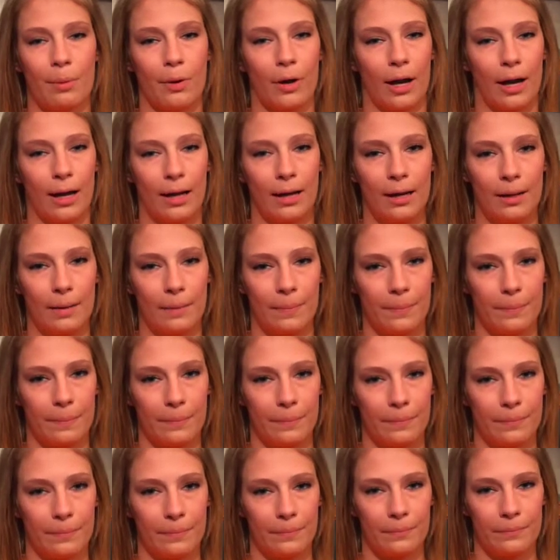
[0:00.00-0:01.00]
prayed.
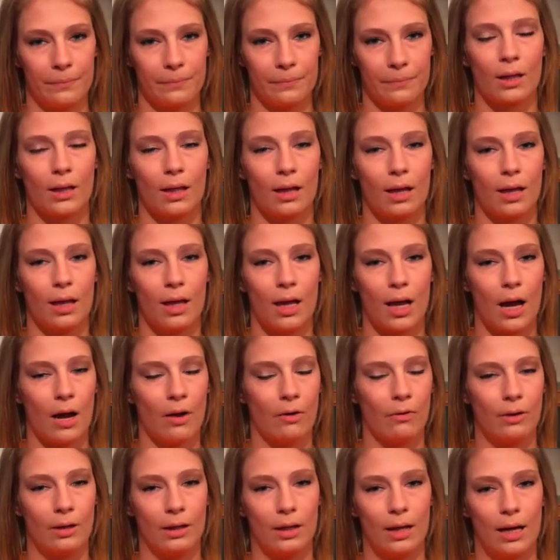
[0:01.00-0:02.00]

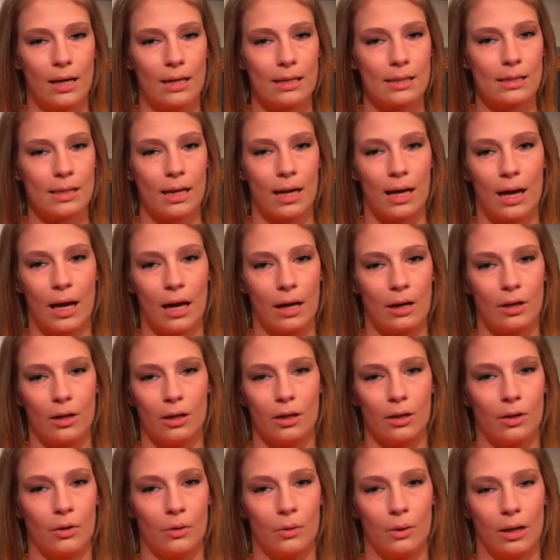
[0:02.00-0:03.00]
I realized I
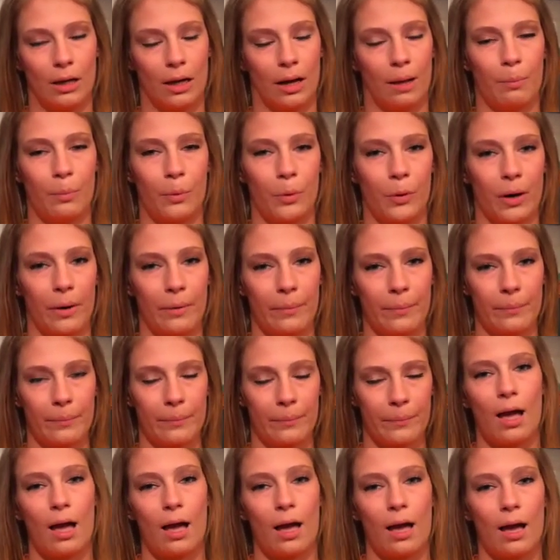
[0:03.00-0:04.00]
couldn't do it anymore.
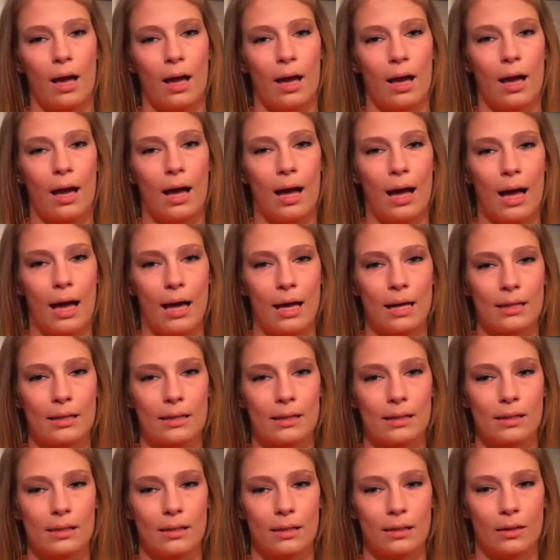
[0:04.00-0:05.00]
I
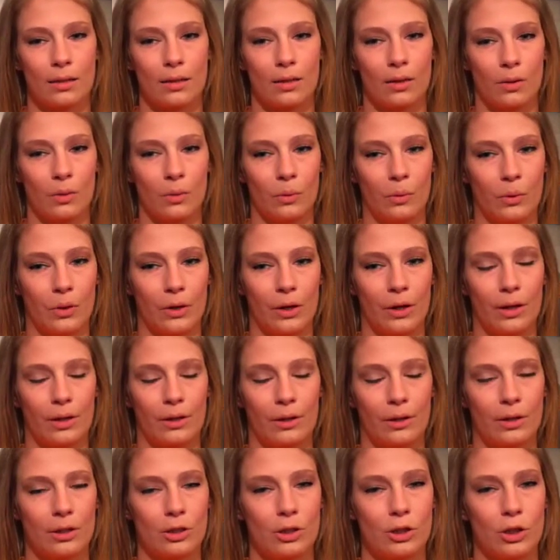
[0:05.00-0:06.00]
asked the Lord
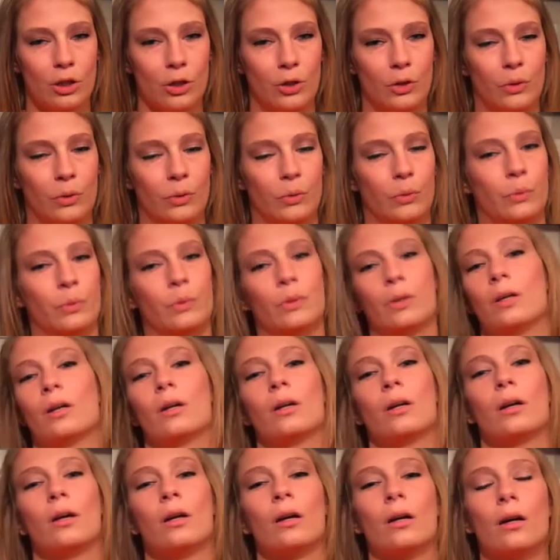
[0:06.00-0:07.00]
to
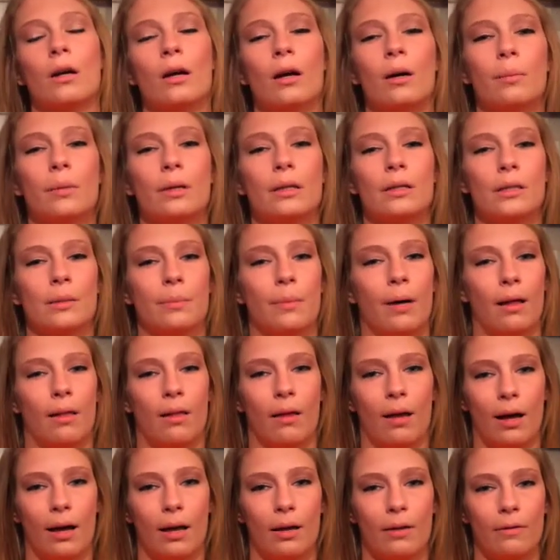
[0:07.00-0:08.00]
come into my
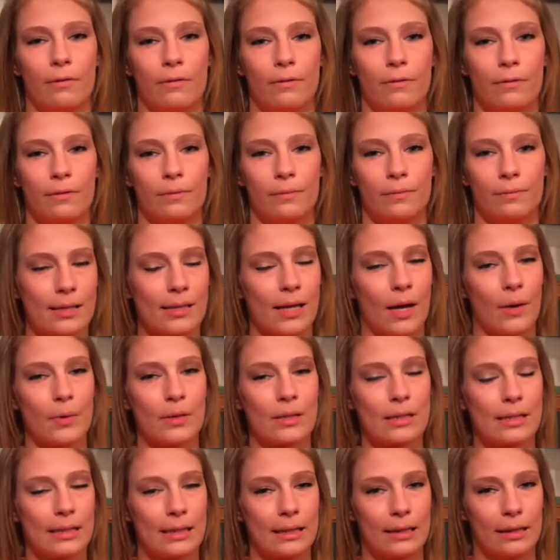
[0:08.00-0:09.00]
life. As I
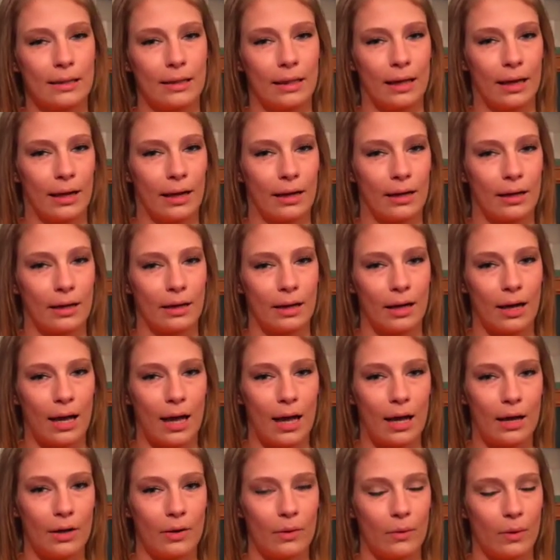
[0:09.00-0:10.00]
was sitting there,
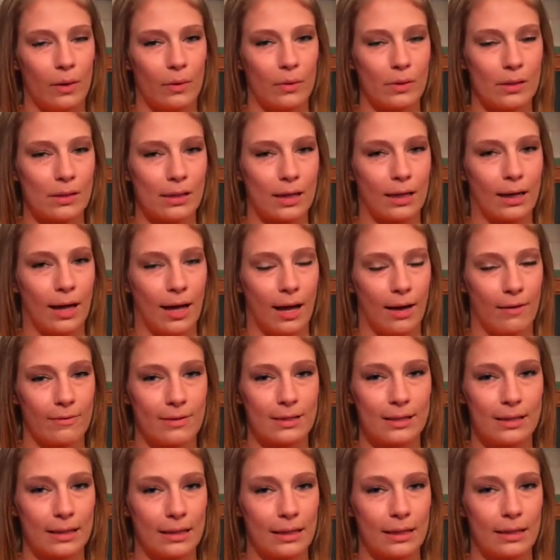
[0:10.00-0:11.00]
I knew I was going to have a
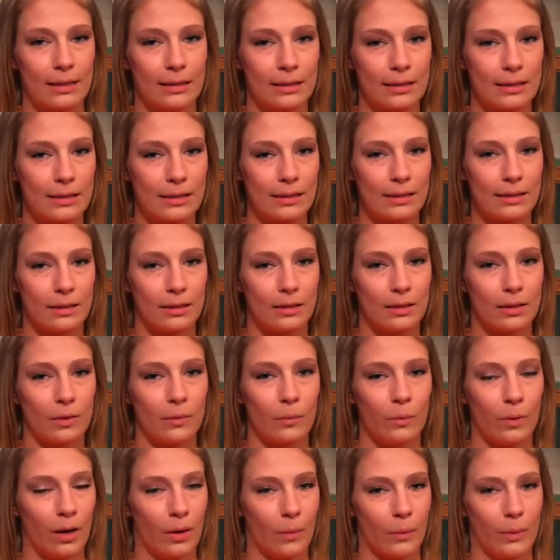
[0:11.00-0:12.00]
sentence
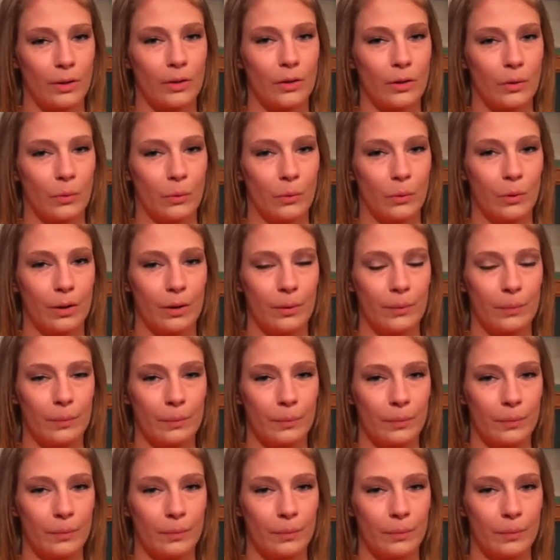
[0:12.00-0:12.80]
when I went to court,